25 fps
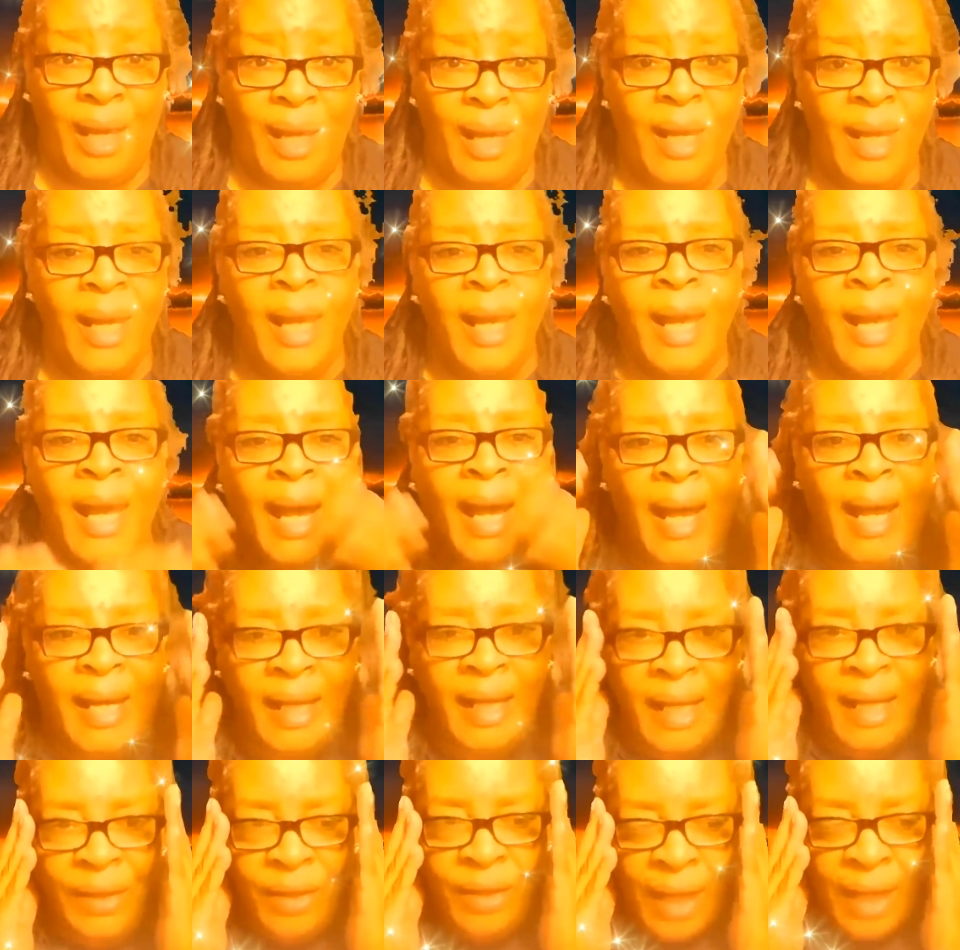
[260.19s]
Okay?
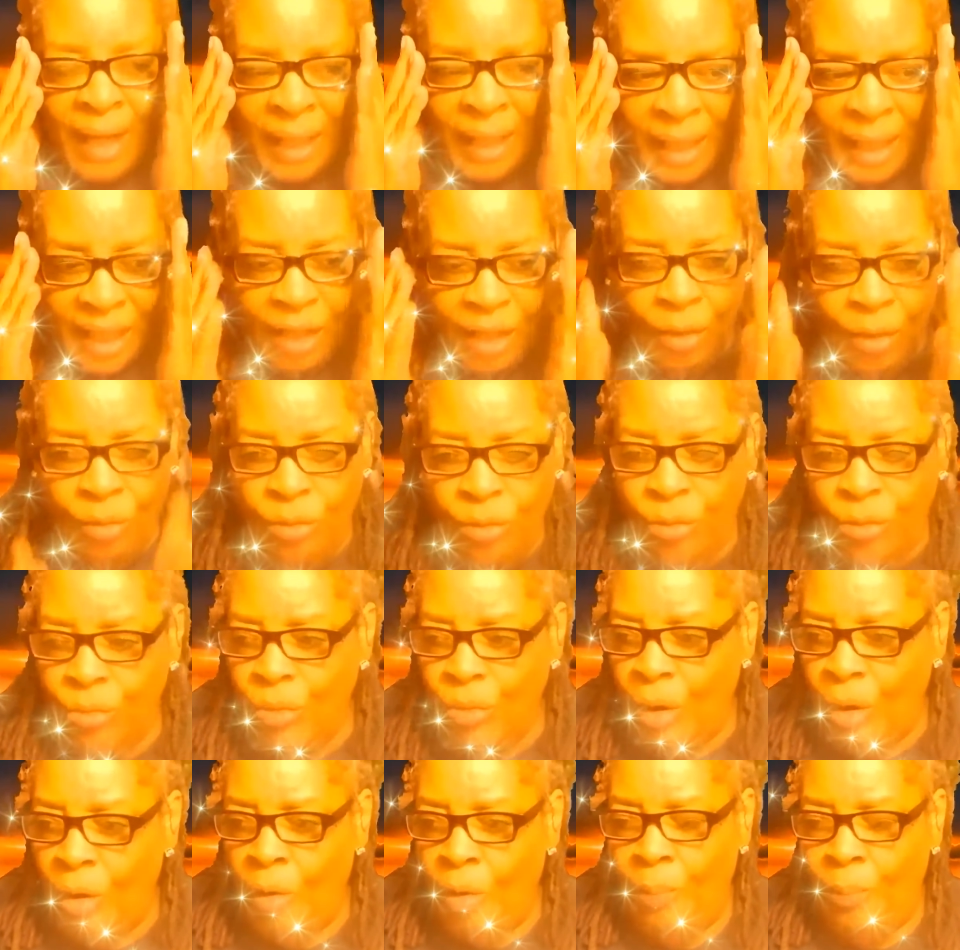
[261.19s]
And either they
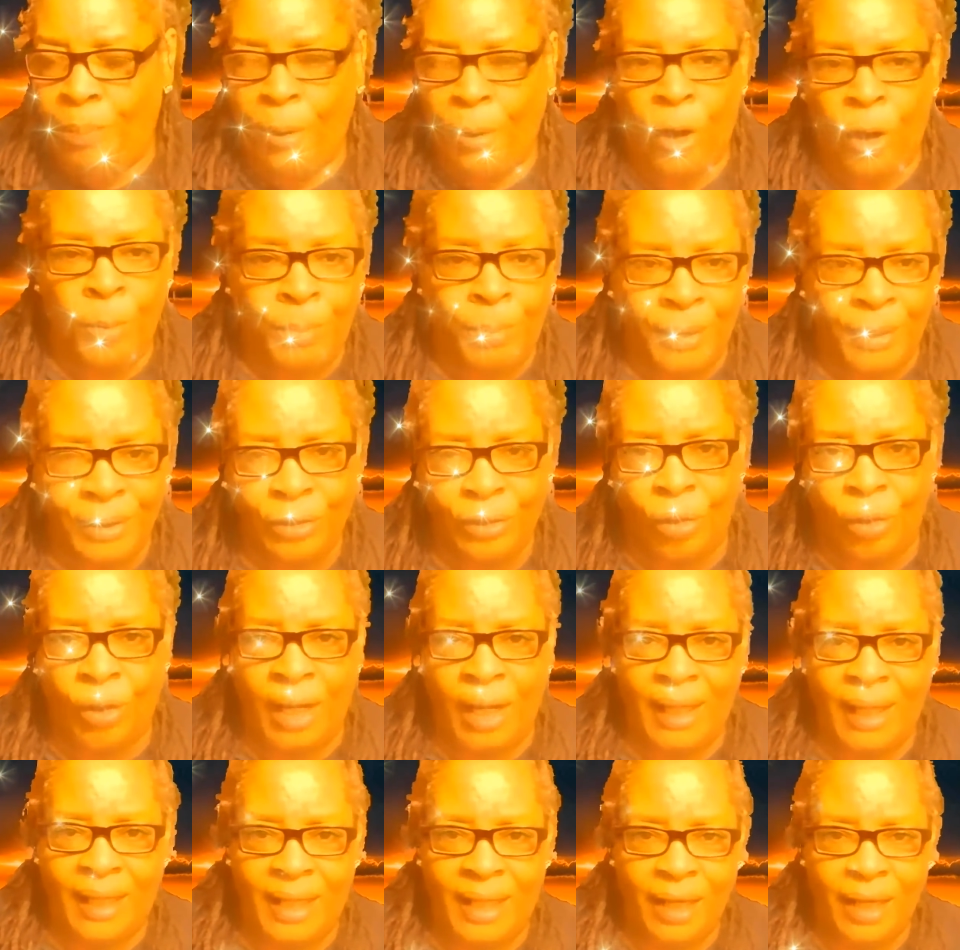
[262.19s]
kill you on
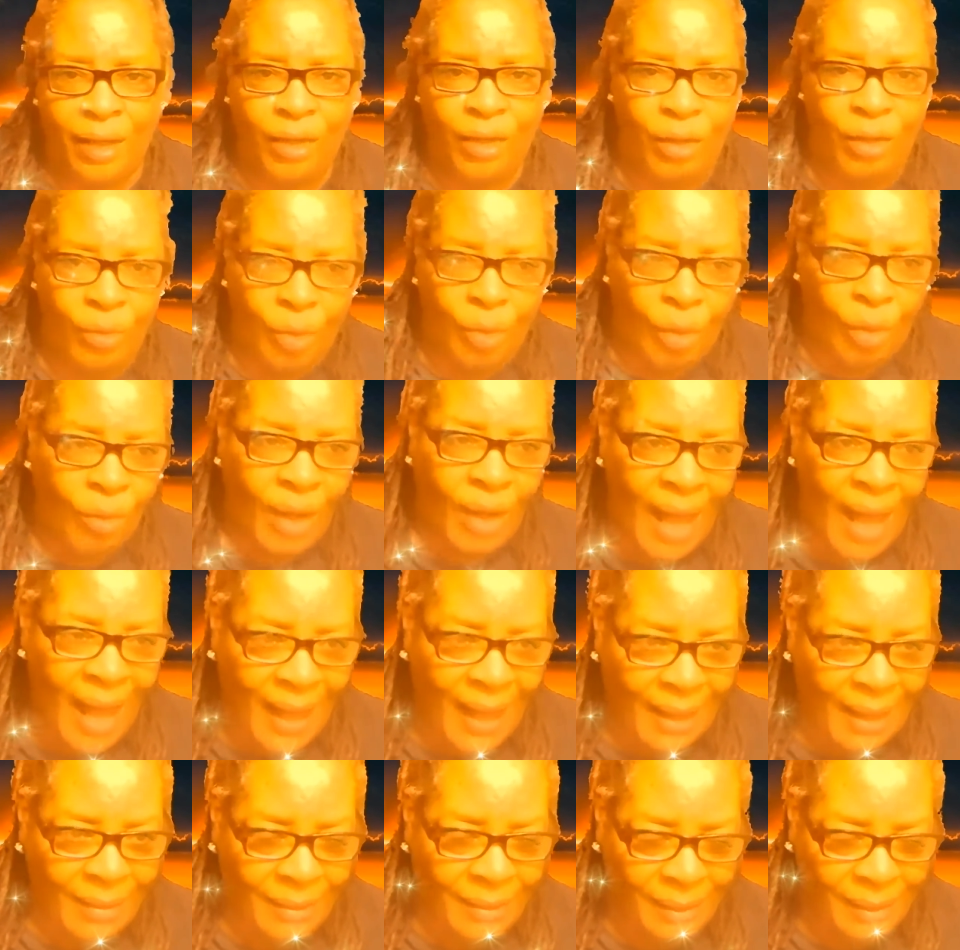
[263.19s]
purpose or they kill you
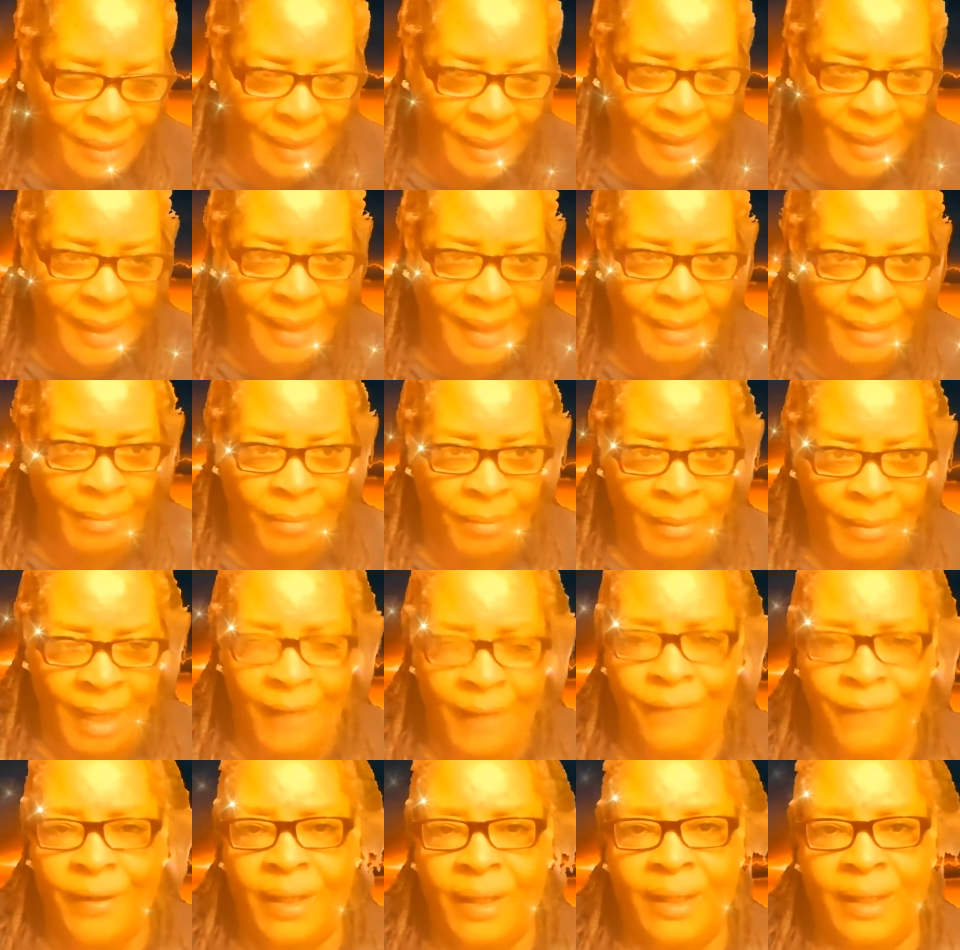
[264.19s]
on
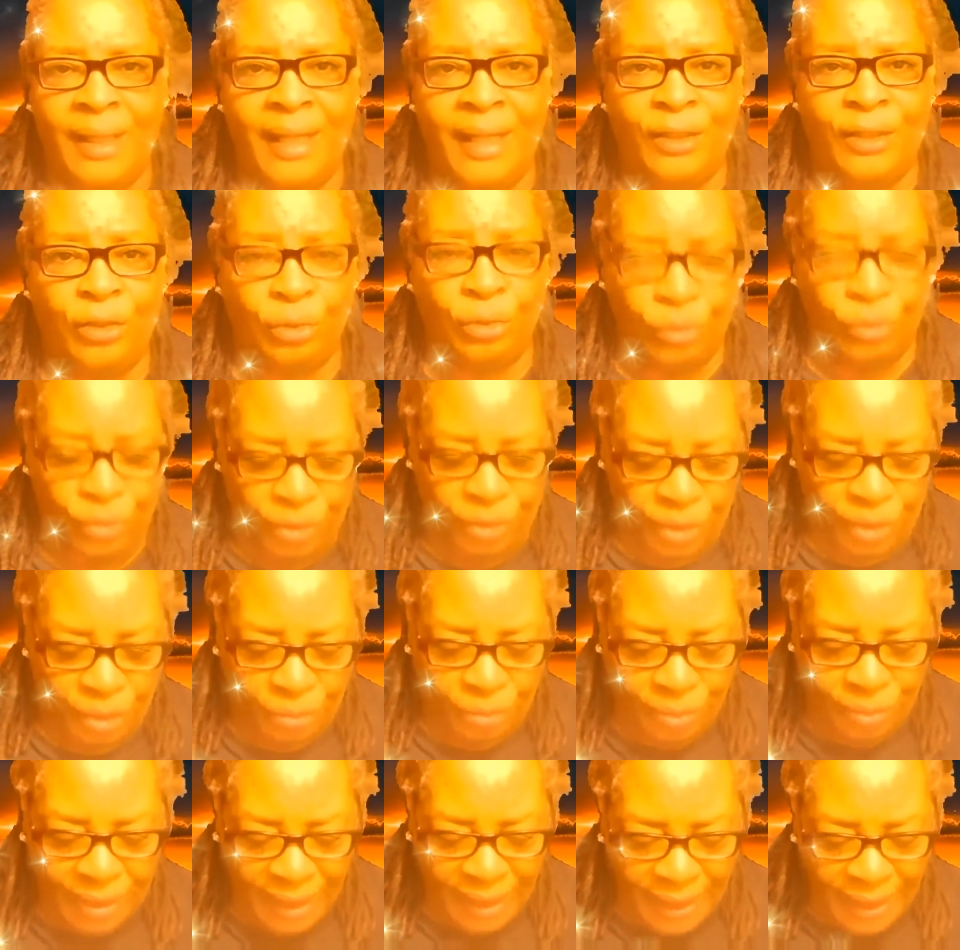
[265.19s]
accident. Nevertheless,
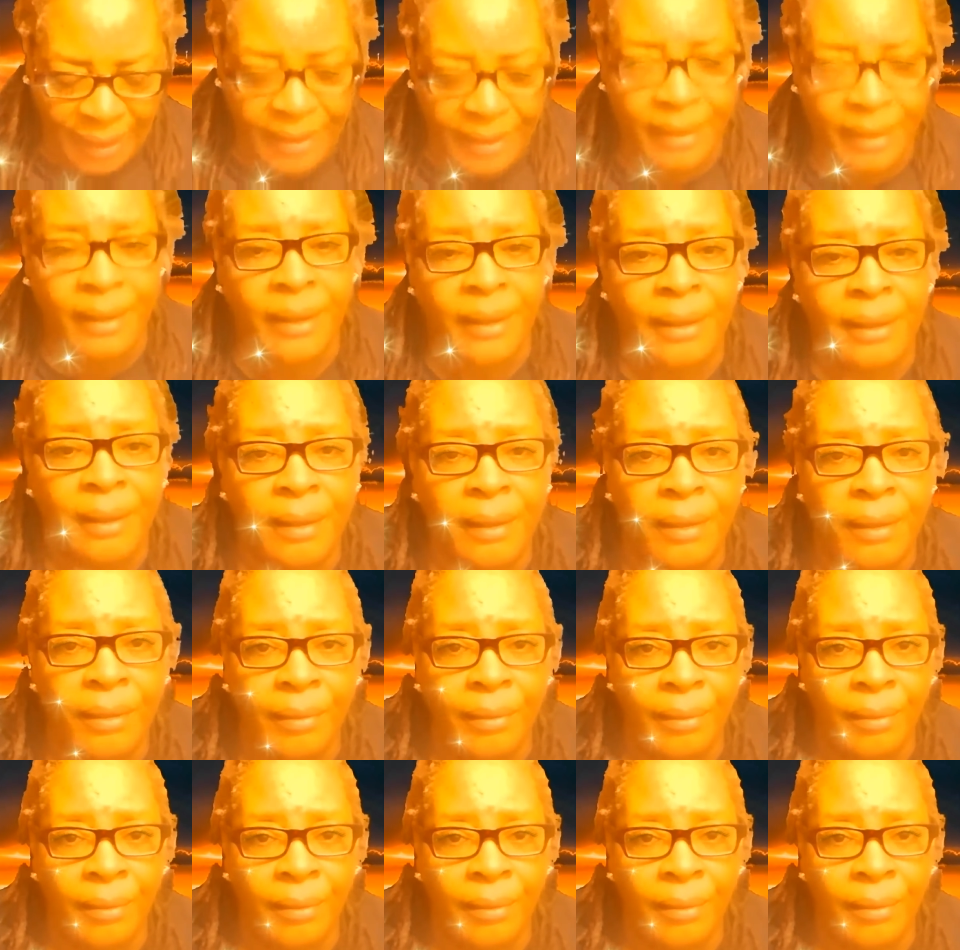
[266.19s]
you're still dead.